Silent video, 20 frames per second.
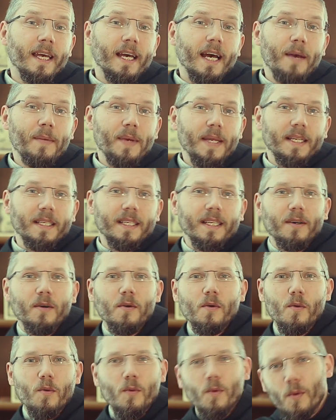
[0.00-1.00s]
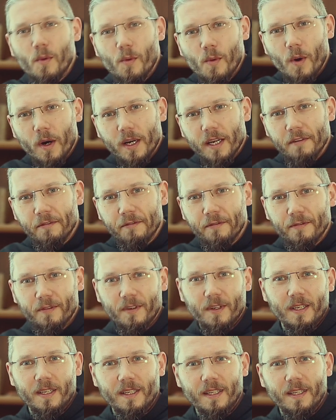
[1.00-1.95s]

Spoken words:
I mean, what if